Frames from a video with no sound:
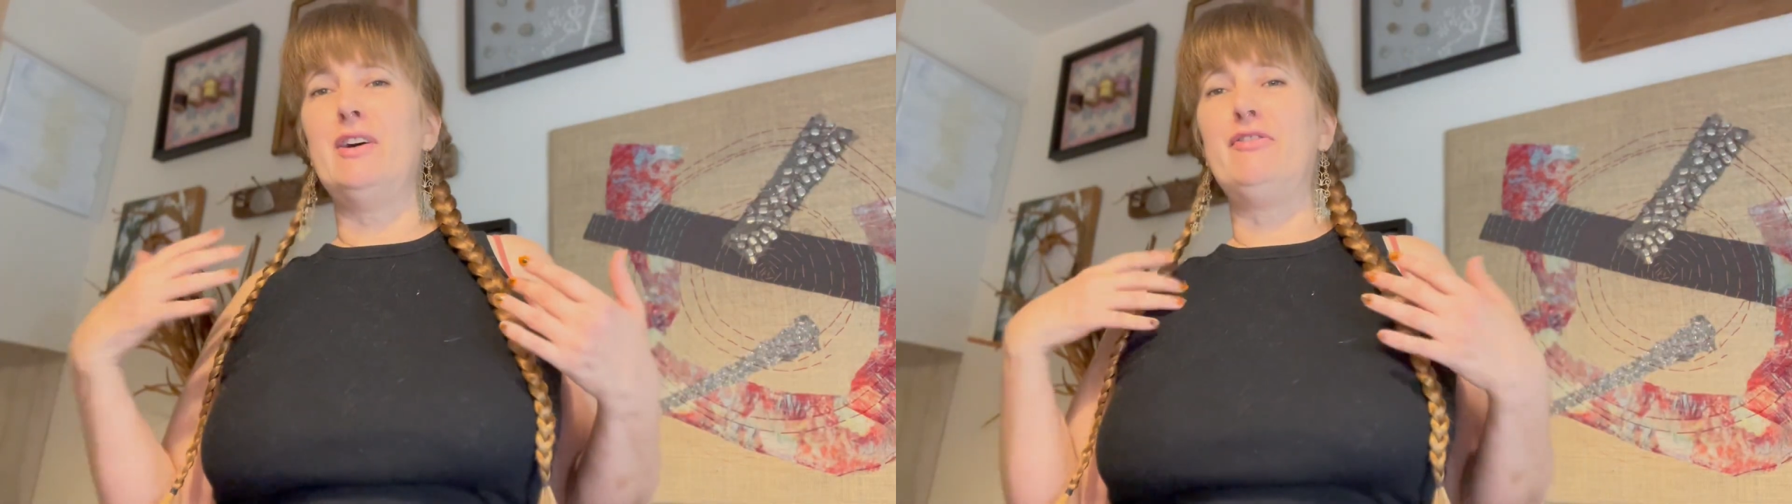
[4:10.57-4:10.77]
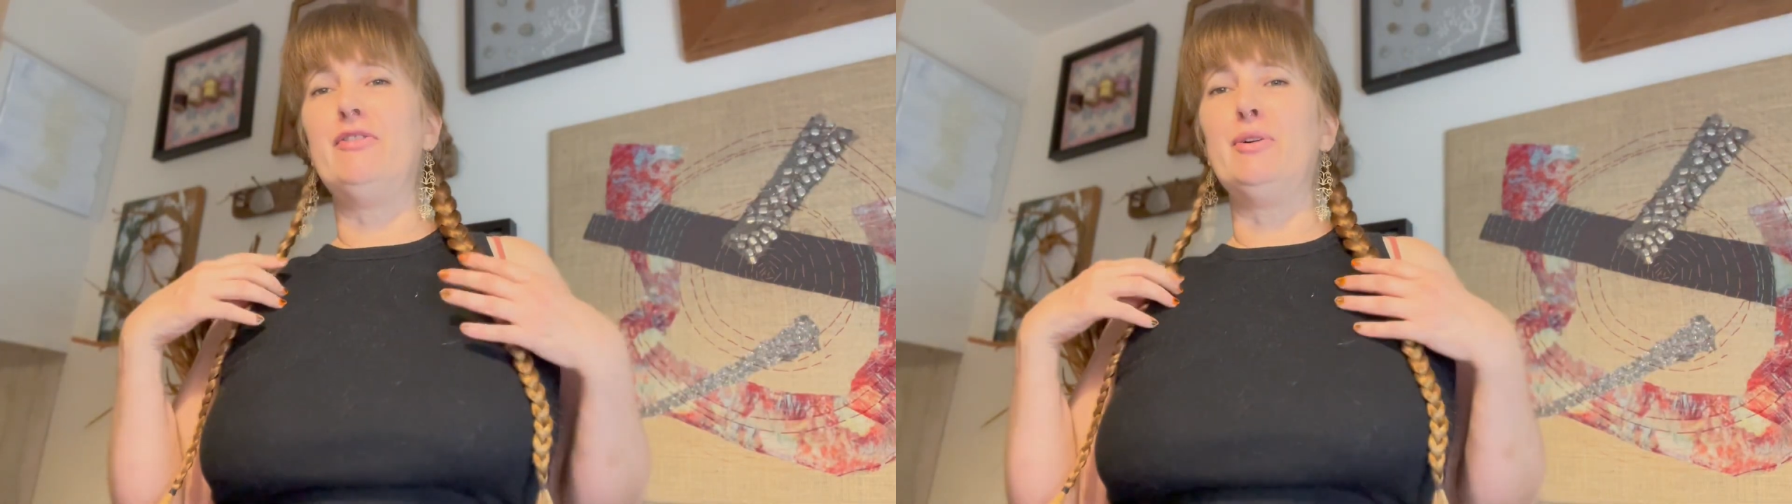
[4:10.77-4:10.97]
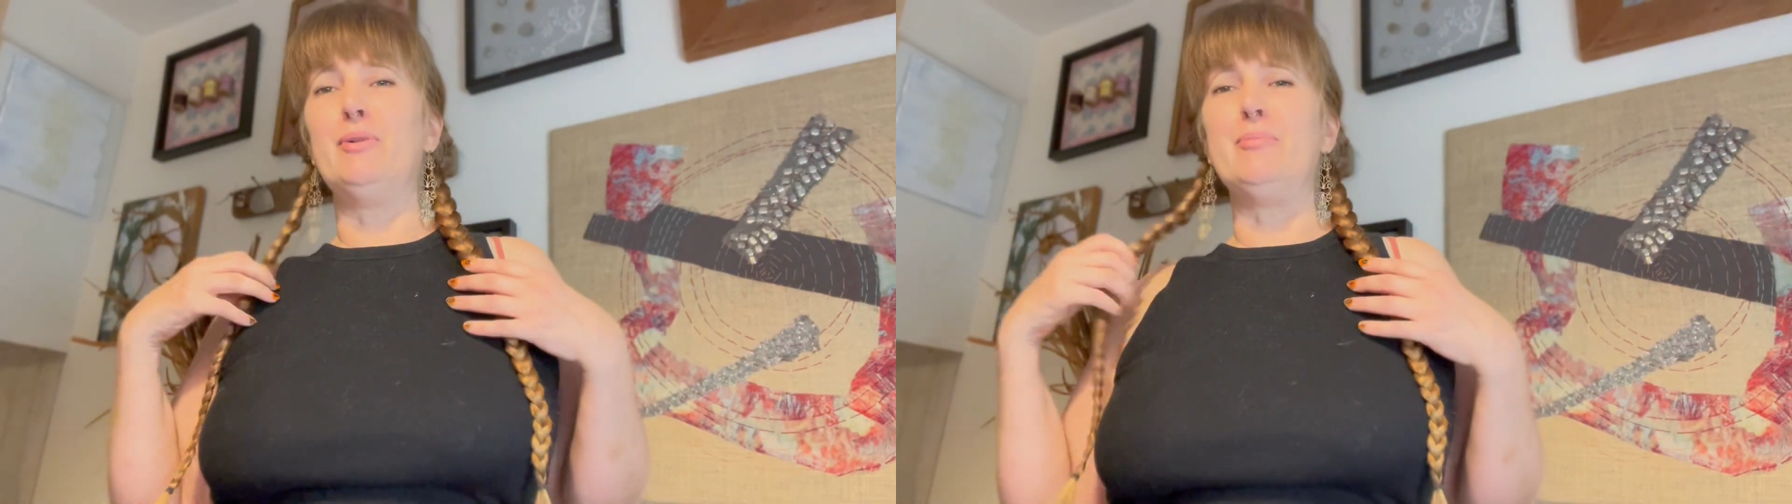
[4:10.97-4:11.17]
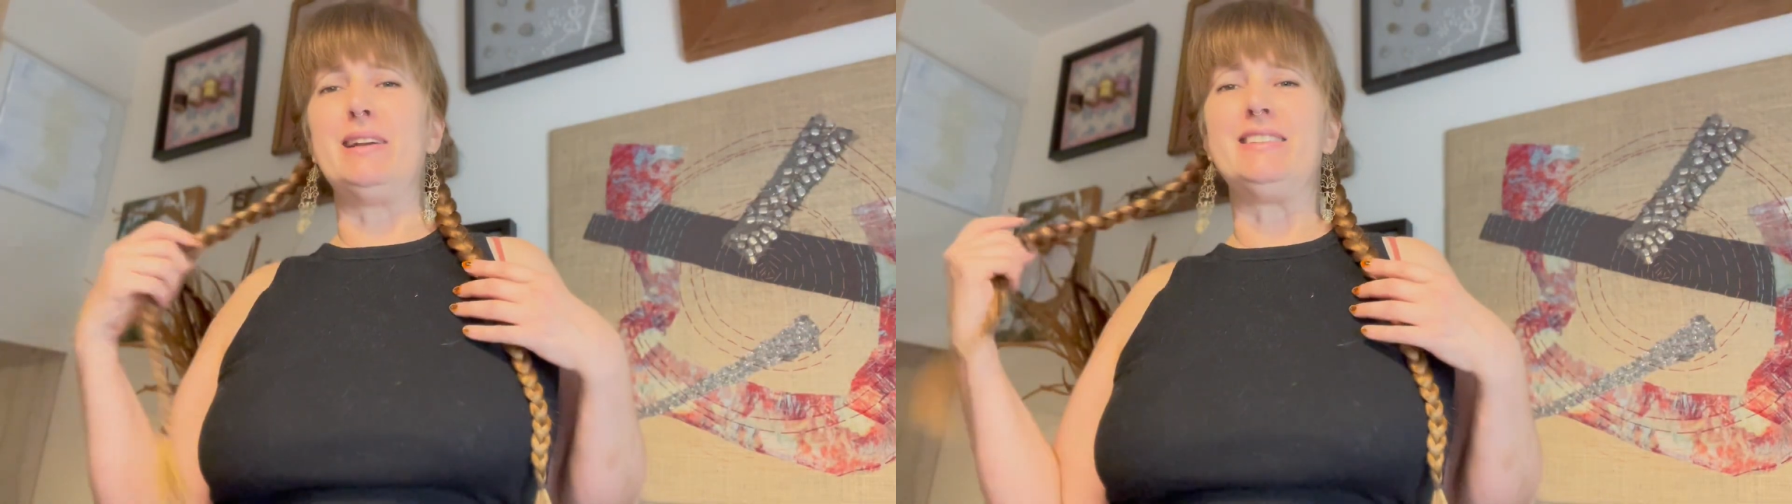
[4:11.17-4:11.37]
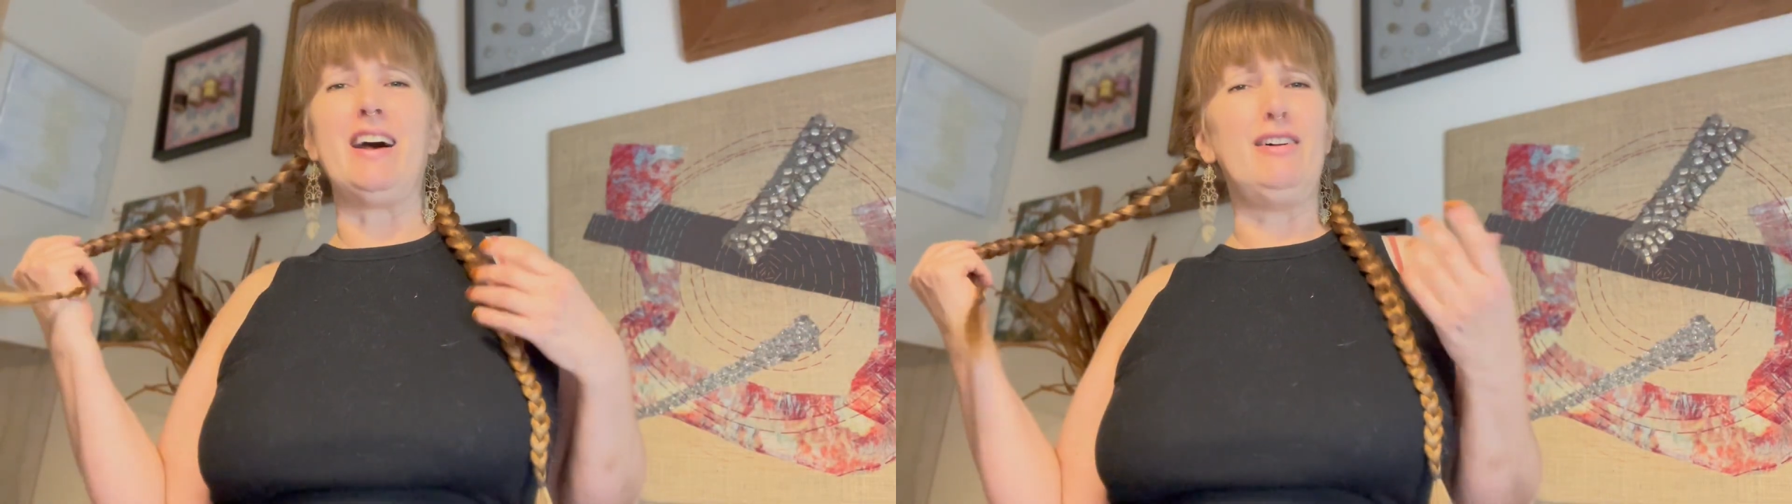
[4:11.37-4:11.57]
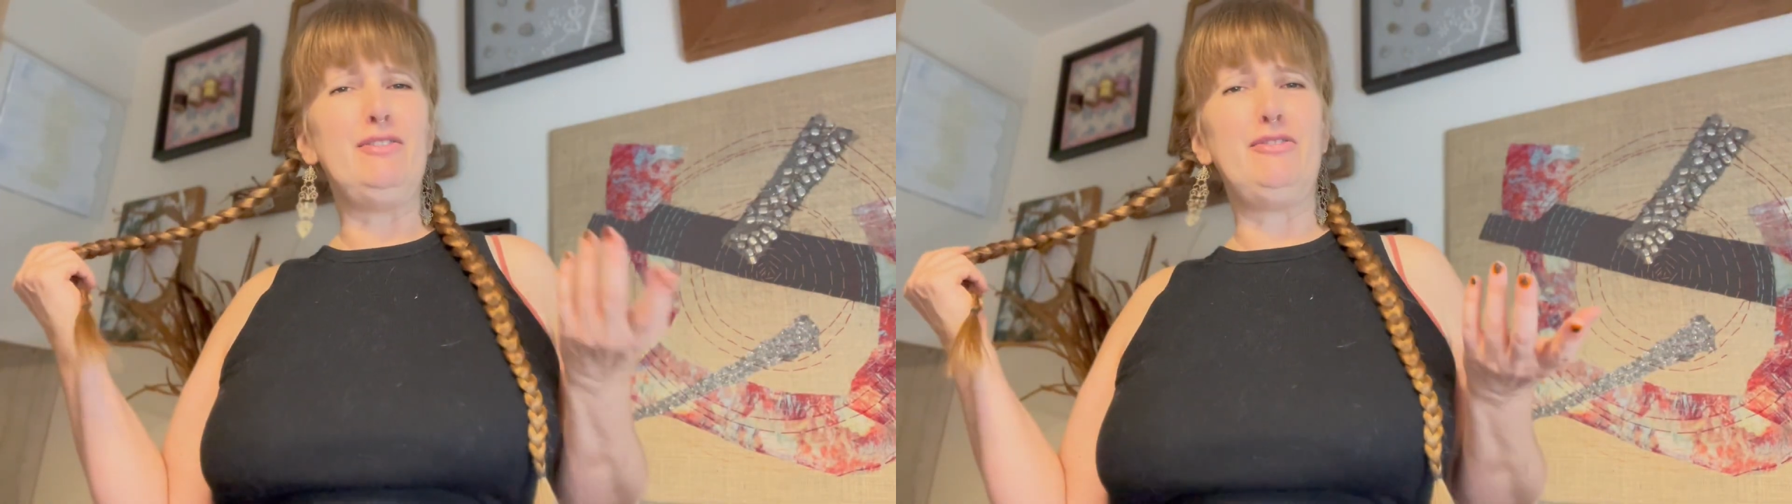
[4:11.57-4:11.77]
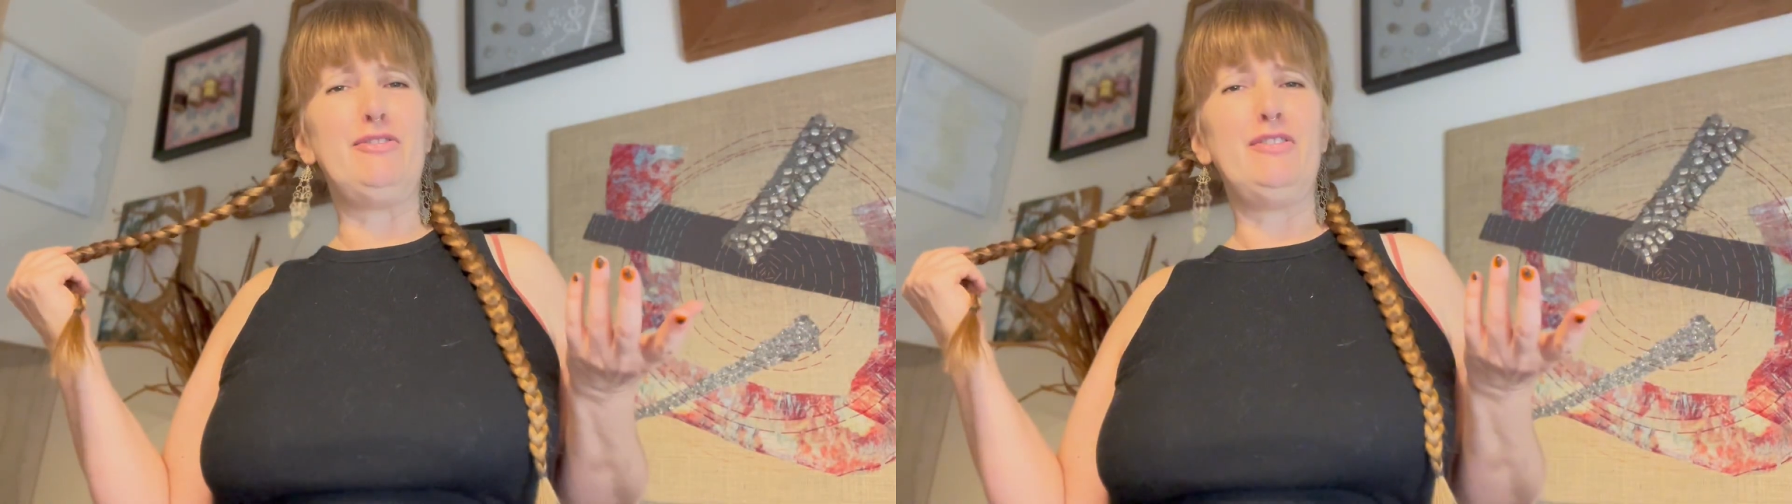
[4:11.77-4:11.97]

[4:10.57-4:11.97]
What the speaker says: for myself